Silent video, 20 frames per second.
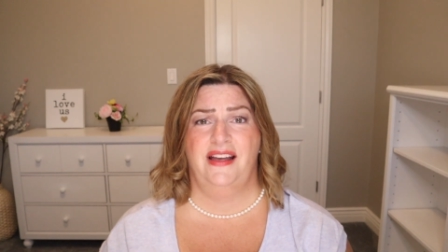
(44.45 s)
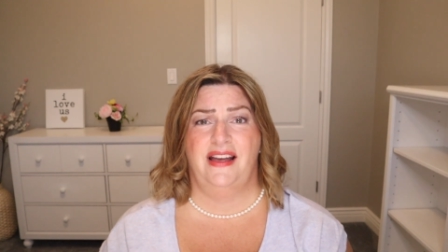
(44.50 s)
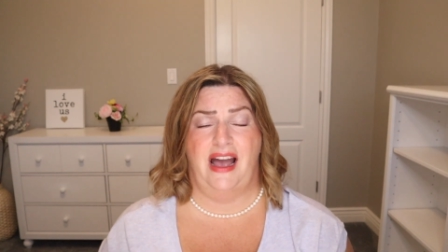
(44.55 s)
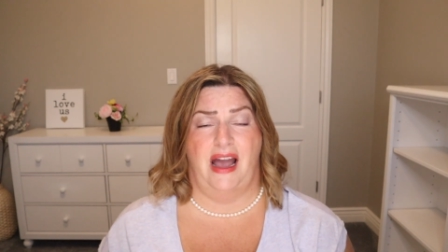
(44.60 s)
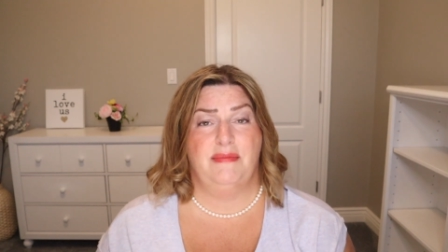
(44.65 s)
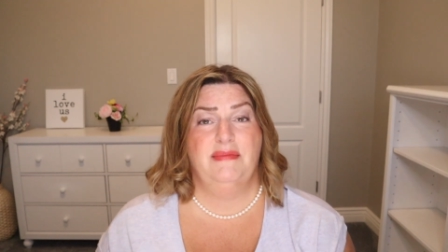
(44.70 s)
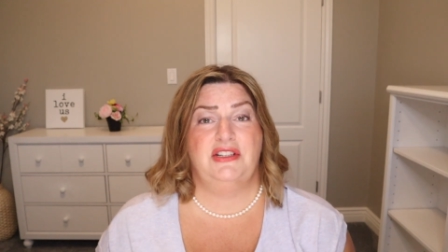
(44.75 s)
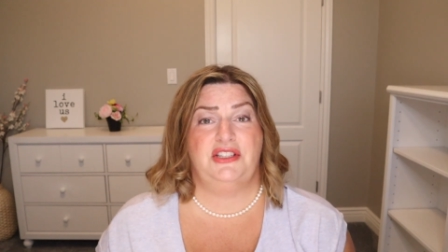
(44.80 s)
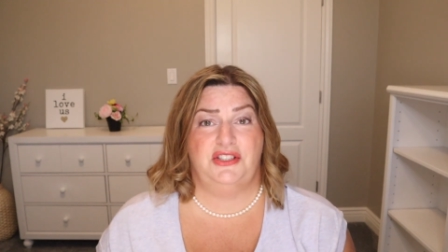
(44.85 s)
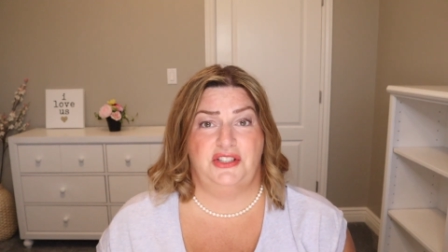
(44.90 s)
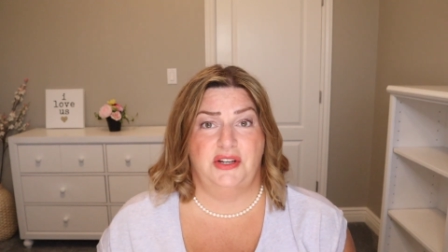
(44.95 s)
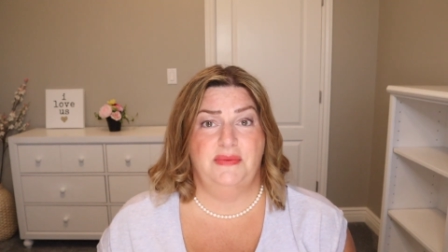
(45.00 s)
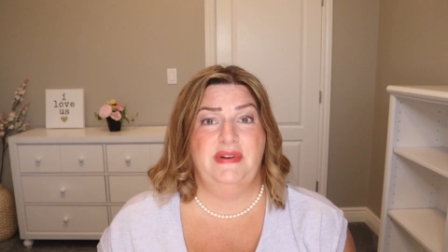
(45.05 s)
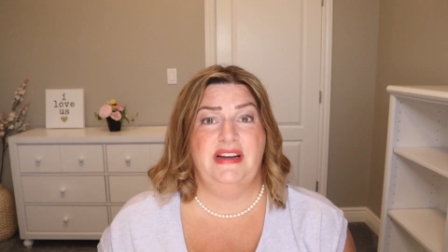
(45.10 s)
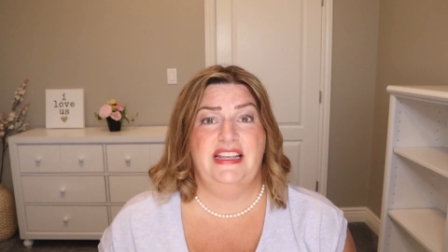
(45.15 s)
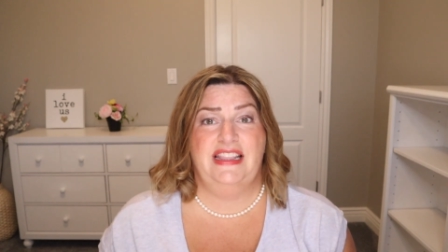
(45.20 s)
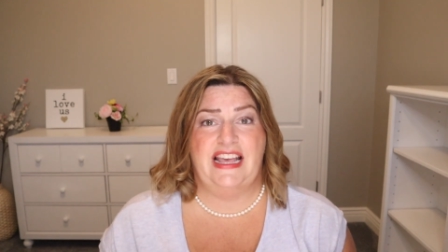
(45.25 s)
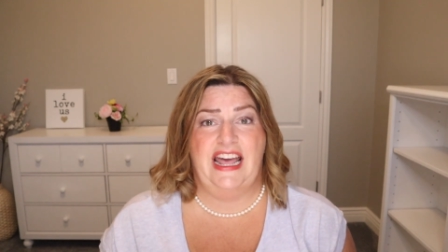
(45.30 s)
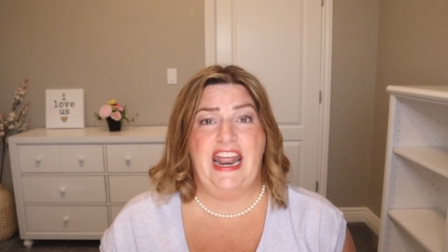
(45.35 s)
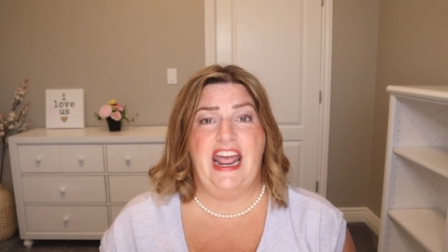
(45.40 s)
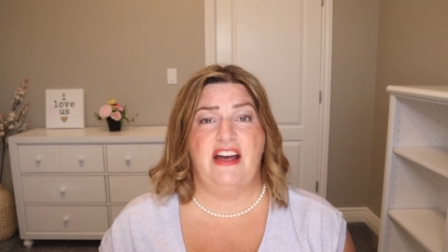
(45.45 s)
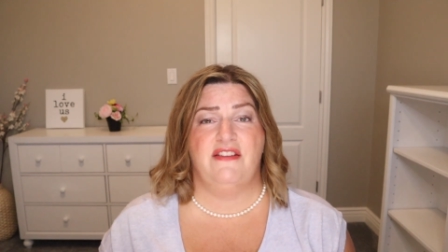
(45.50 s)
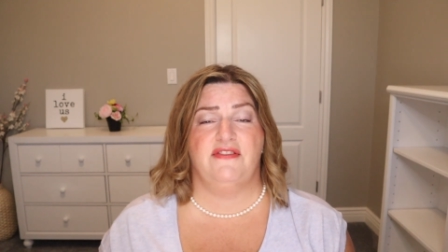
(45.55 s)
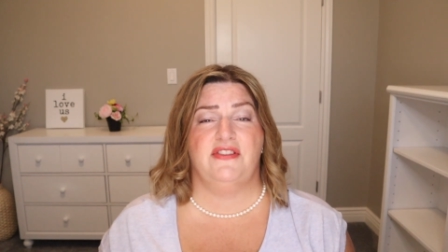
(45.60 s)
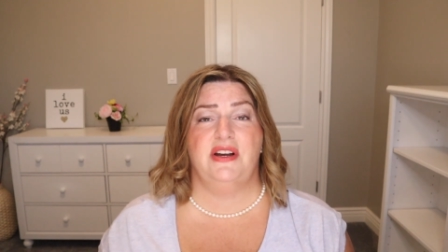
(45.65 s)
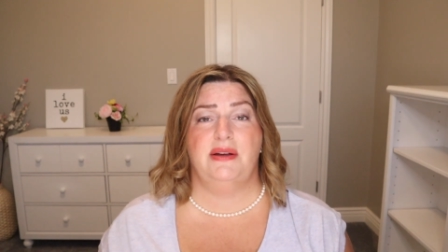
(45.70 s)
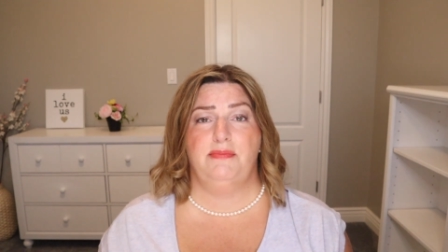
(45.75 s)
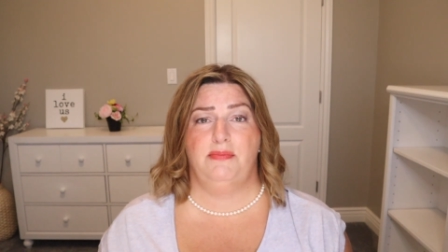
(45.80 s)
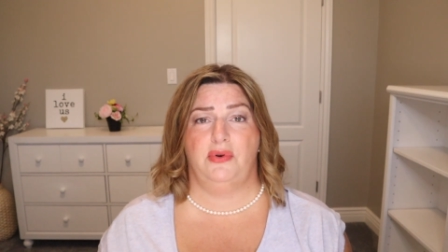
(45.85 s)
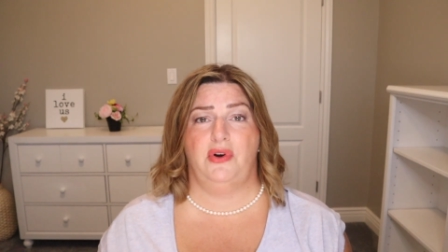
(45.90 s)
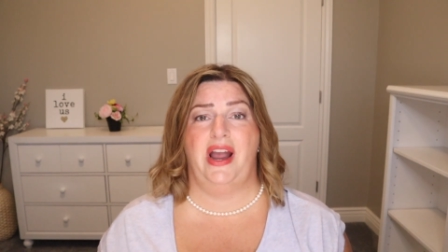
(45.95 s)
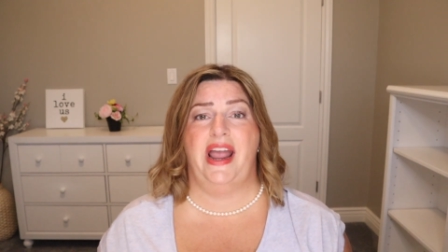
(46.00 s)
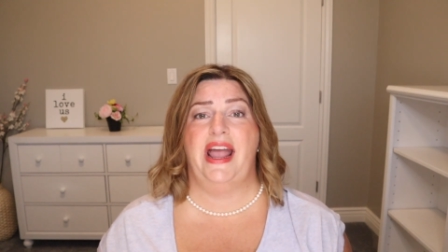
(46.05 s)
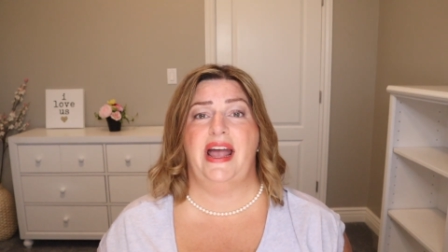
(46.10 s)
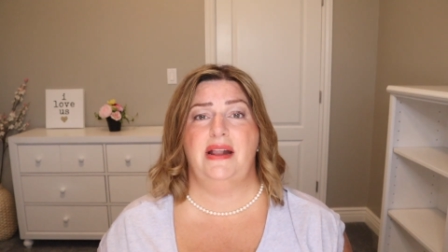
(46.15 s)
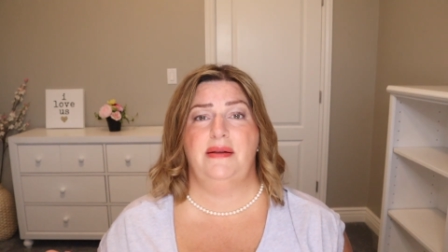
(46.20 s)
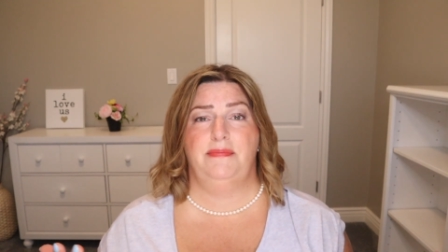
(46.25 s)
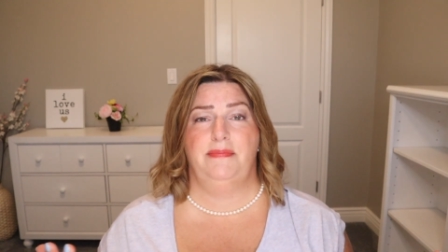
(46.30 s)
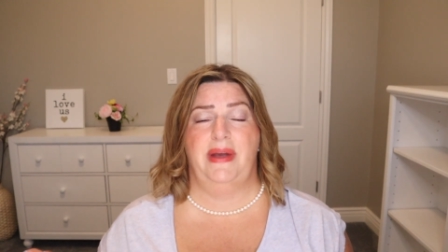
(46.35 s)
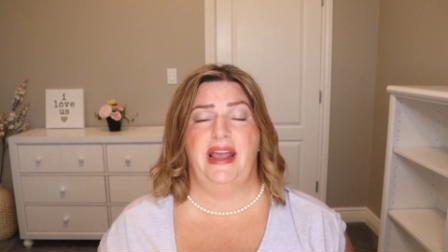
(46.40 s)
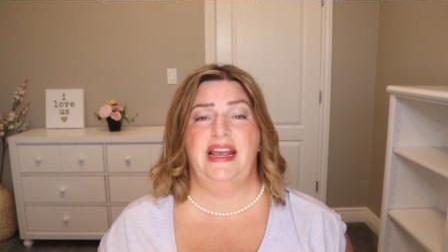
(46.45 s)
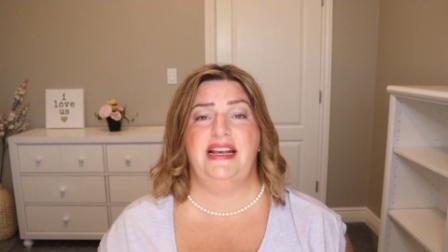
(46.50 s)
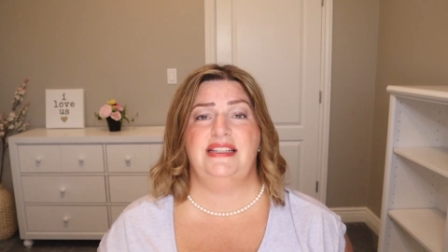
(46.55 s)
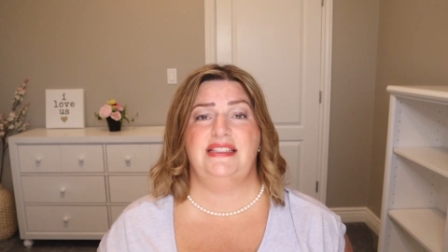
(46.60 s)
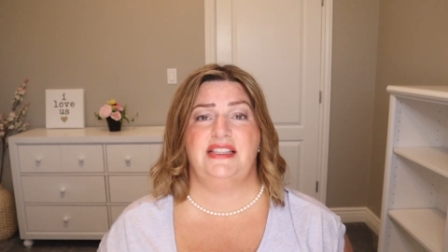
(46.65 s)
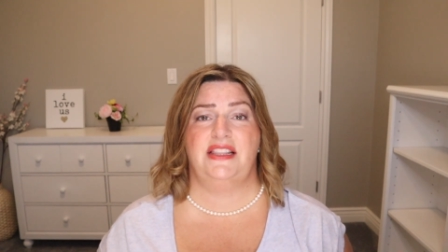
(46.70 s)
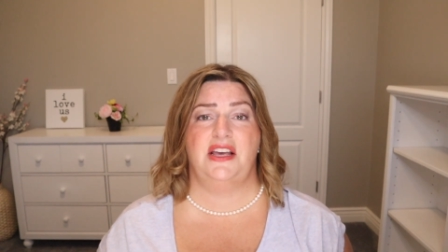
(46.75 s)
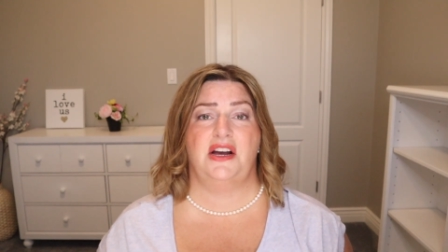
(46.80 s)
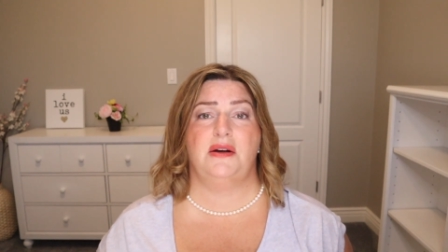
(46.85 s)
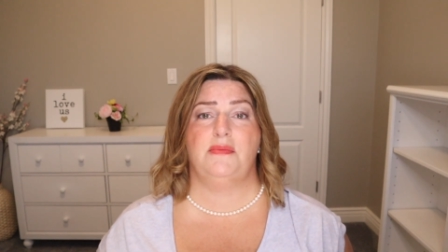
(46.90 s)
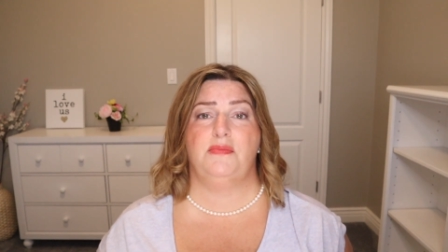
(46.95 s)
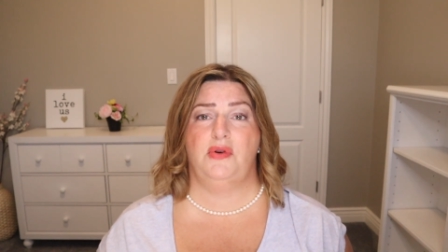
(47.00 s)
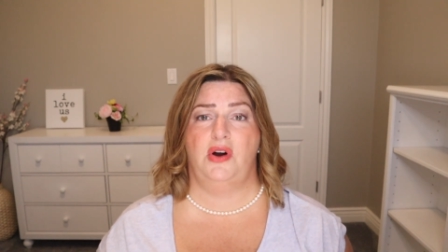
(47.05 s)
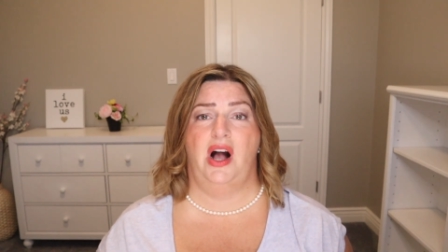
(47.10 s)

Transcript: I'm assuming that every brand makes their